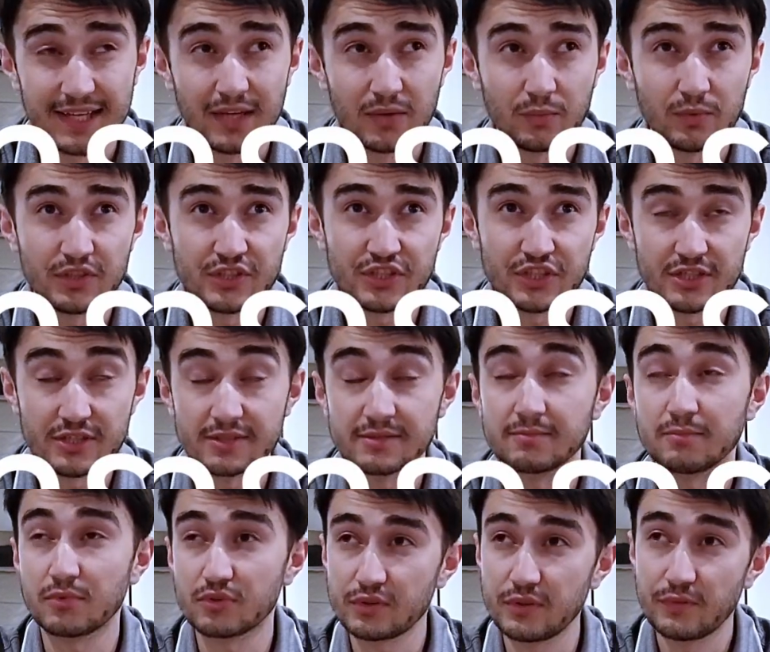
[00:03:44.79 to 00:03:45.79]
which is
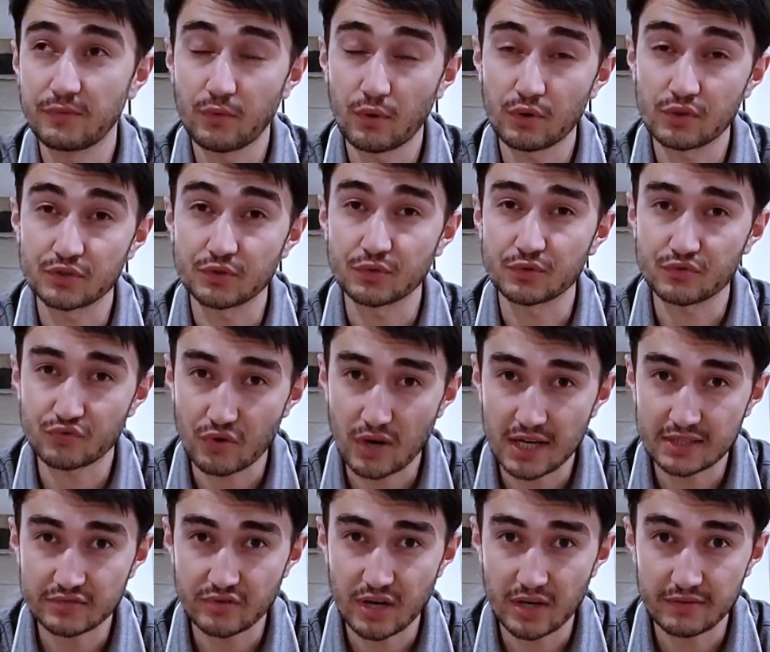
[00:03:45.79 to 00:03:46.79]
mostly focused on
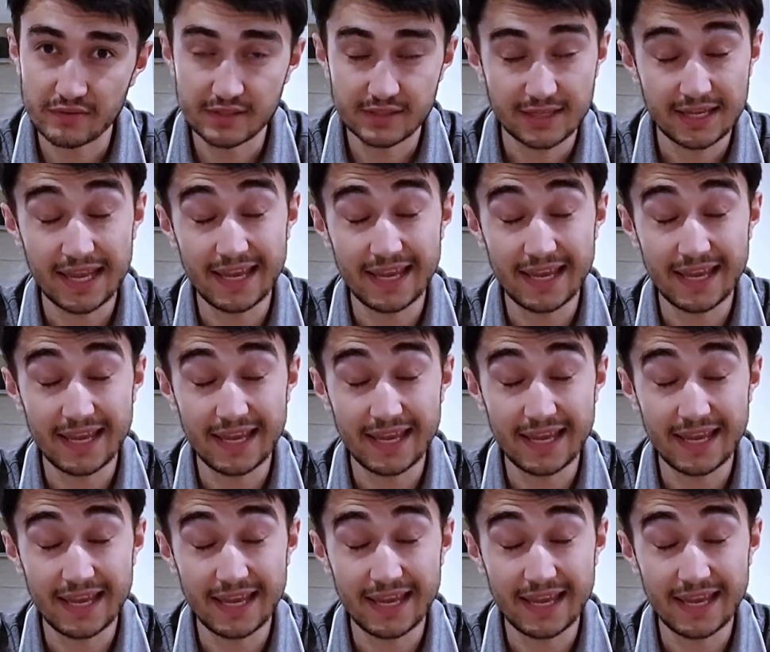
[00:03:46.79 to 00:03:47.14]
truck driving,